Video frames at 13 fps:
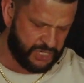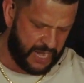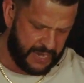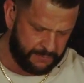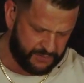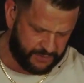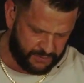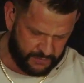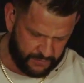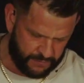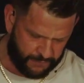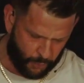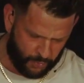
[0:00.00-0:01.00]
James
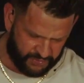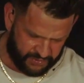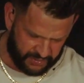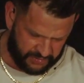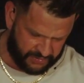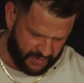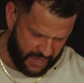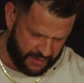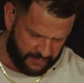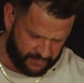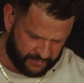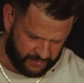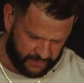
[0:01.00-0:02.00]
4 6
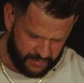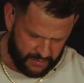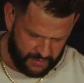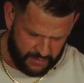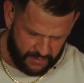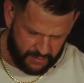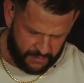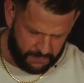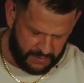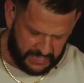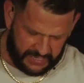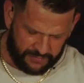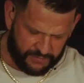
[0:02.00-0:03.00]
says
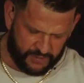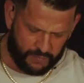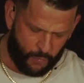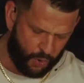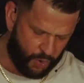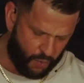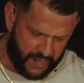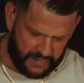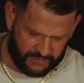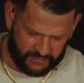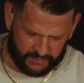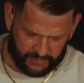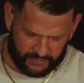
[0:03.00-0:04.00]
but he gives us more
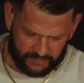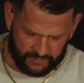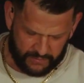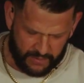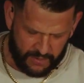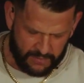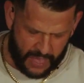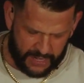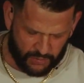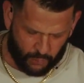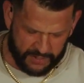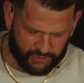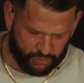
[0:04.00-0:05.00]
grace. That
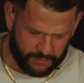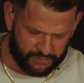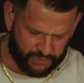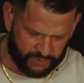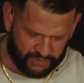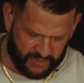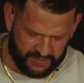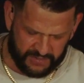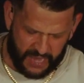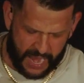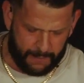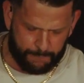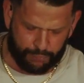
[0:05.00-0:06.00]
is why scripture says
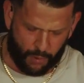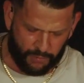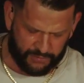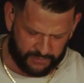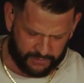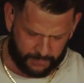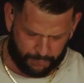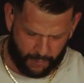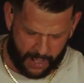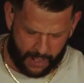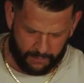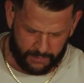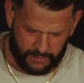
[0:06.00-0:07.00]
God opposes the
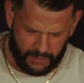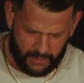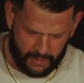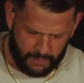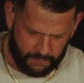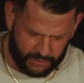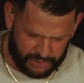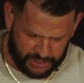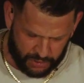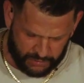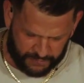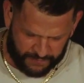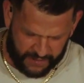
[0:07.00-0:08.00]
proud, but he
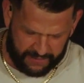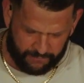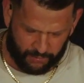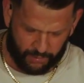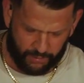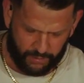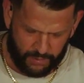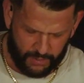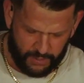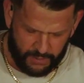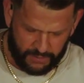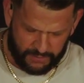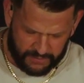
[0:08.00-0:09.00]
shows favor
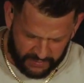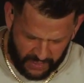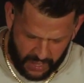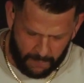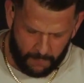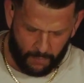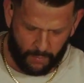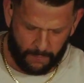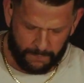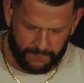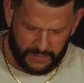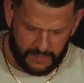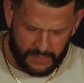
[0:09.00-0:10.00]
to the humble.
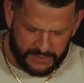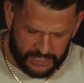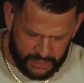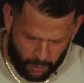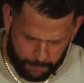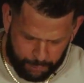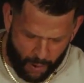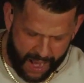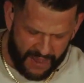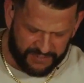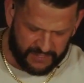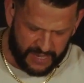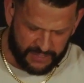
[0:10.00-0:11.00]
See, your
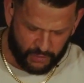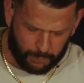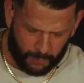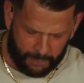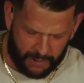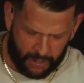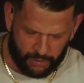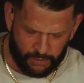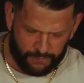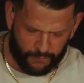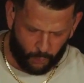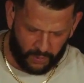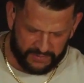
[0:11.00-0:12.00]
process will prepare you
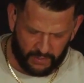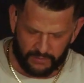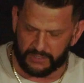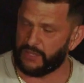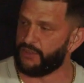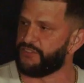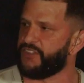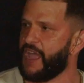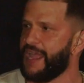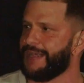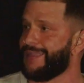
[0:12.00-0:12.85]
for what's on the other side.